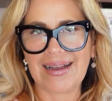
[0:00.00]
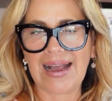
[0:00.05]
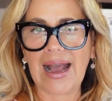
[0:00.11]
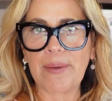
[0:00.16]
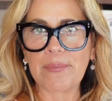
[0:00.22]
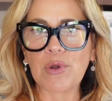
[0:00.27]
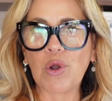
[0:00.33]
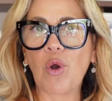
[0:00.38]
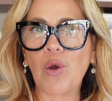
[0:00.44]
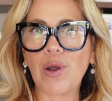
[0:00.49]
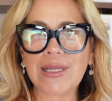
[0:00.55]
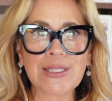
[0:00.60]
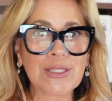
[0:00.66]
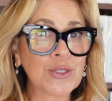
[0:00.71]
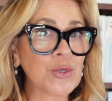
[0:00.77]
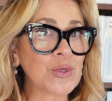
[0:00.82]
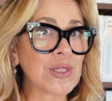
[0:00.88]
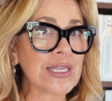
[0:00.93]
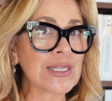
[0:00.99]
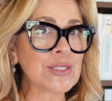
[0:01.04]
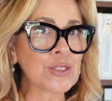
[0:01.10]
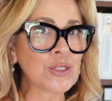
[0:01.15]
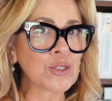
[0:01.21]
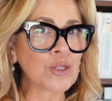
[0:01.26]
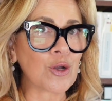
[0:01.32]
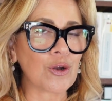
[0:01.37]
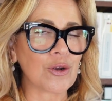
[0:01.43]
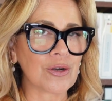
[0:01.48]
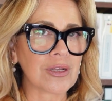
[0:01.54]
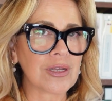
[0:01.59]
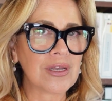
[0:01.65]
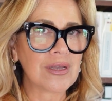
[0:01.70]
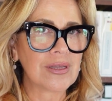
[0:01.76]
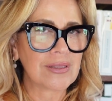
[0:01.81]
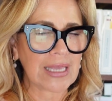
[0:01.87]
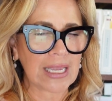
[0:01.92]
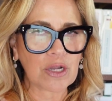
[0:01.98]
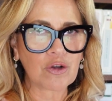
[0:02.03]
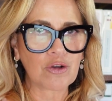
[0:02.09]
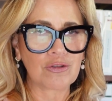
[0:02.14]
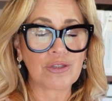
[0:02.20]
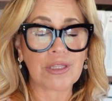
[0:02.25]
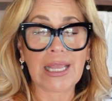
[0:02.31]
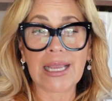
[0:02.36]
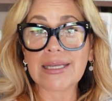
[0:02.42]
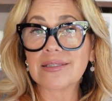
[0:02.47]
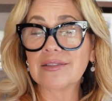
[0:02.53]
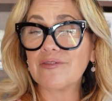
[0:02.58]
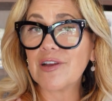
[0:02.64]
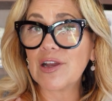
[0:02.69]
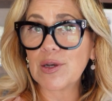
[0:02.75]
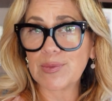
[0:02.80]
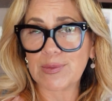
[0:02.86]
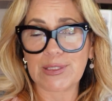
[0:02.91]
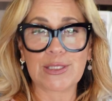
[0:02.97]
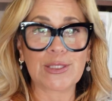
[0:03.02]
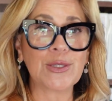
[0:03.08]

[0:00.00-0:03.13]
I'm going to the store. They connect verbs